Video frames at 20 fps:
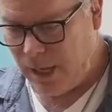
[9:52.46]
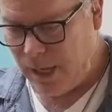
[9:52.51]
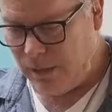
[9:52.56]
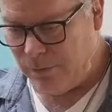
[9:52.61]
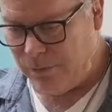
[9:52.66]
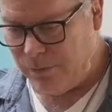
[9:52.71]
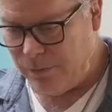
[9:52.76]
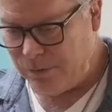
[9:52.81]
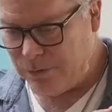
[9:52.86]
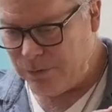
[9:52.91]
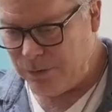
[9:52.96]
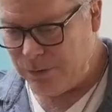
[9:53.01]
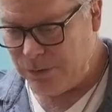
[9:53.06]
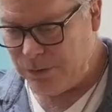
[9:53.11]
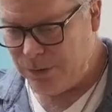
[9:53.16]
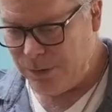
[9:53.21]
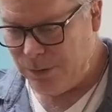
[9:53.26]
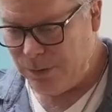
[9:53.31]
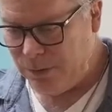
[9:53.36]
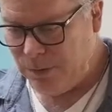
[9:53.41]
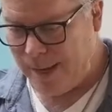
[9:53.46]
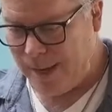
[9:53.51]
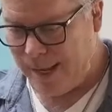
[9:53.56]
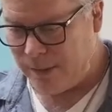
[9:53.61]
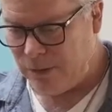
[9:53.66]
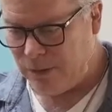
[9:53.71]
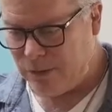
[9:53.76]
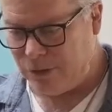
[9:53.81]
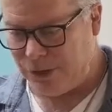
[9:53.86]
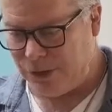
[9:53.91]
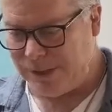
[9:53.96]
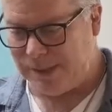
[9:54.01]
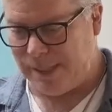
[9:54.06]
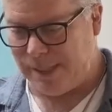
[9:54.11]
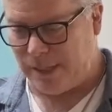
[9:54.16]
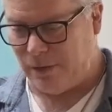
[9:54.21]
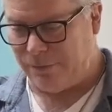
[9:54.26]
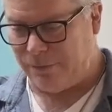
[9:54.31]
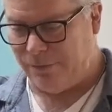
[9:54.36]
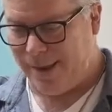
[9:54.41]
of two energies
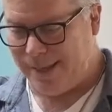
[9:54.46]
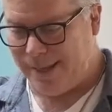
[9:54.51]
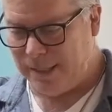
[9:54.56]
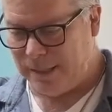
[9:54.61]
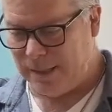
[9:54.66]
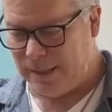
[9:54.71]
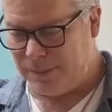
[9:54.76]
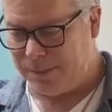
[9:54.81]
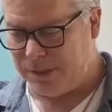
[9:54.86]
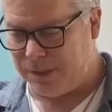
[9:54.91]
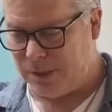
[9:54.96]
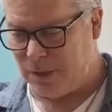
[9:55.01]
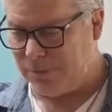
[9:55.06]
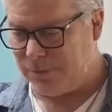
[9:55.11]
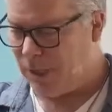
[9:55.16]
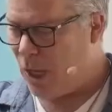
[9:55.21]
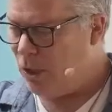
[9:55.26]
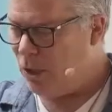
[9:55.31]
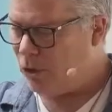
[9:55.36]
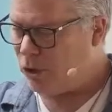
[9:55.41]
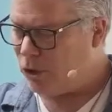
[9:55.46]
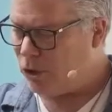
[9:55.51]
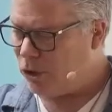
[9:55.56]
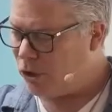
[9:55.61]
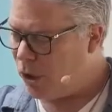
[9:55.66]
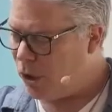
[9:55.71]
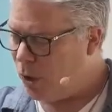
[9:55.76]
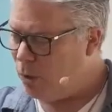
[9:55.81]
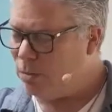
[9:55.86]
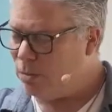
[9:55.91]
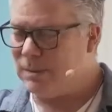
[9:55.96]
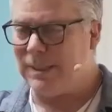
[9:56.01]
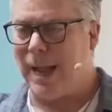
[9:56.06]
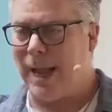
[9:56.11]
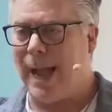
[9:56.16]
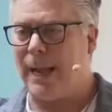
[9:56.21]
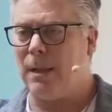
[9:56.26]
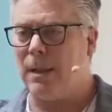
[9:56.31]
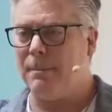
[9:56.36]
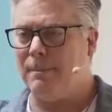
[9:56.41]
that are finding themselves so
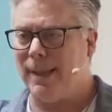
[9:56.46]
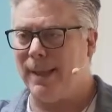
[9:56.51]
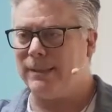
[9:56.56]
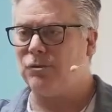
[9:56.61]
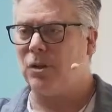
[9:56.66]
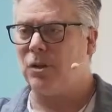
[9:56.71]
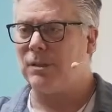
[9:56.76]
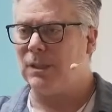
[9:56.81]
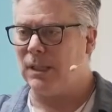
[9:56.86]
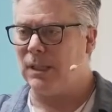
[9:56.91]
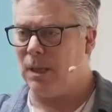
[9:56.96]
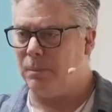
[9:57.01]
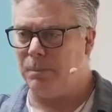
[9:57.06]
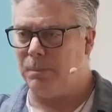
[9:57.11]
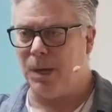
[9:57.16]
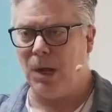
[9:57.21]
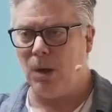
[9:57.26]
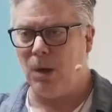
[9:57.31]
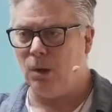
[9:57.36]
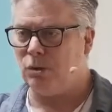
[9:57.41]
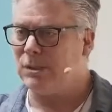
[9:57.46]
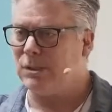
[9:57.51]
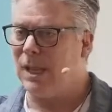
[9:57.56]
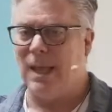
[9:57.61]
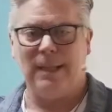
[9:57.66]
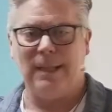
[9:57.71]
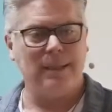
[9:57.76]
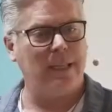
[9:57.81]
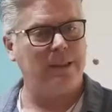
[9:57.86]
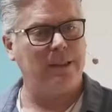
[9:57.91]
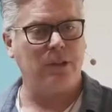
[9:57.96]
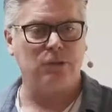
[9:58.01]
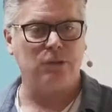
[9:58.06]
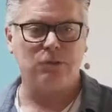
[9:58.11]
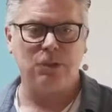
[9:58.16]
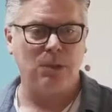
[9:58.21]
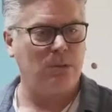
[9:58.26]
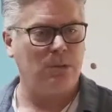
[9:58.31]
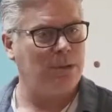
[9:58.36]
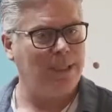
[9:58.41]
diametrically opposed that
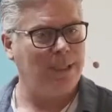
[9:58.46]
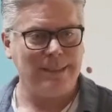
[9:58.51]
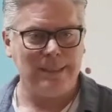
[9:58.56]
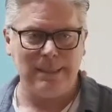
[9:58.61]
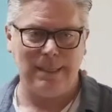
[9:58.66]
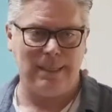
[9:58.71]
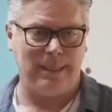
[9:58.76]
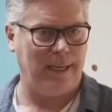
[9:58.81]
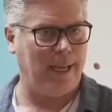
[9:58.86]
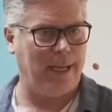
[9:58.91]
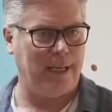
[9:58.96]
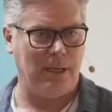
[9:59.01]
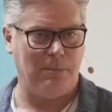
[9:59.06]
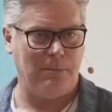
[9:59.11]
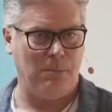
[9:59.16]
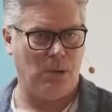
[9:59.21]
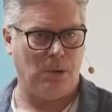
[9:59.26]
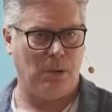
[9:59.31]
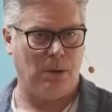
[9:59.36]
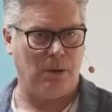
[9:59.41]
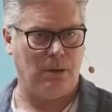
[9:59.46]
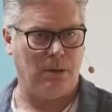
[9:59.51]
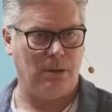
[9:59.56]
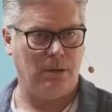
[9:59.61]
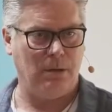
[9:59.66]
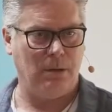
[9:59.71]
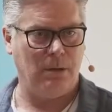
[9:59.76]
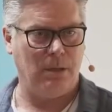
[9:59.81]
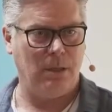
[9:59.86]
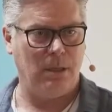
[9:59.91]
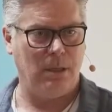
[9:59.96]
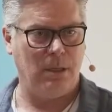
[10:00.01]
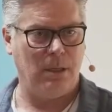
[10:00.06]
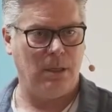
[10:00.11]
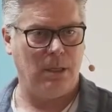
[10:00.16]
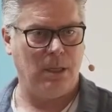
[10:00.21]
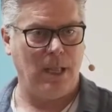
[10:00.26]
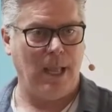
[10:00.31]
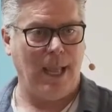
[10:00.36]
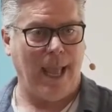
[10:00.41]
there's no listening anymore.
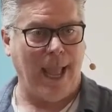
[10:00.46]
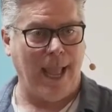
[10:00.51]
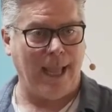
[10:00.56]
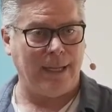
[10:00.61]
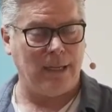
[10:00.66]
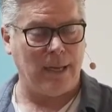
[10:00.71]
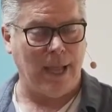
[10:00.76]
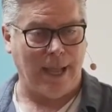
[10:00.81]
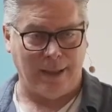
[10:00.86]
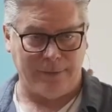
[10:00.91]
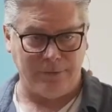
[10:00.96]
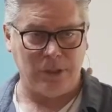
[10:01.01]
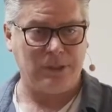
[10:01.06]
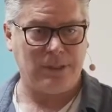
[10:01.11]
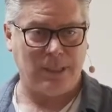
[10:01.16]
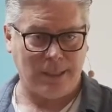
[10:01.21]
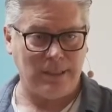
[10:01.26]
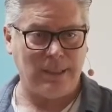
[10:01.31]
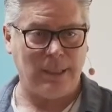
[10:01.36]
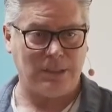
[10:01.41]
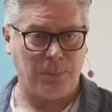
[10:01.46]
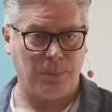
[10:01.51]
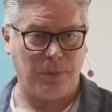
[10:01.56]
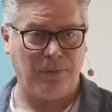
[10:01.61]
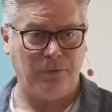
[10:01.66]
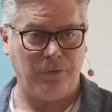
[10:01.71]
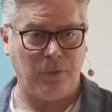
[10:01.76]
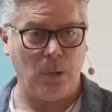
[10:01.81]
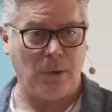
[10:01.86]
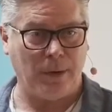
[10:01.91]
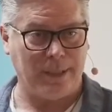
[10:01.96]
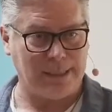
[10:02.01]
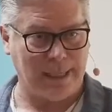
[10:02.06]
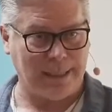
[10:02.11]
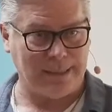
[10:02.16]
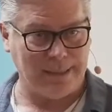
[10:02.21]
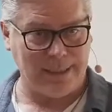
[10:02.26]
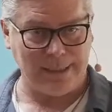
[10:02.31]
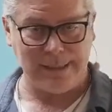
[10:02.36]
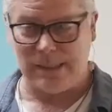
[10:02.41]
And I've said this before as
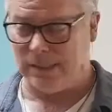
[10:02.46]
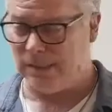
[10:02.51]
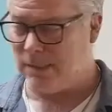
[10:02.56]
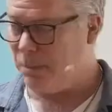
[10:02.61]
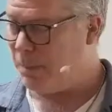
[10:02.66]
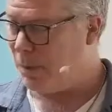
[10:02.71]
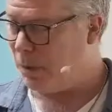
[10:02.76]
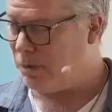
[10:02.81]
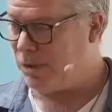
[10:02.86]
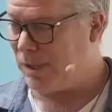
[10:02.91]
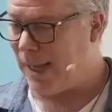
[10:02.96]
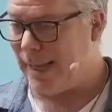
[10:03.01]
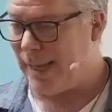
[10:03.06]
I listen to both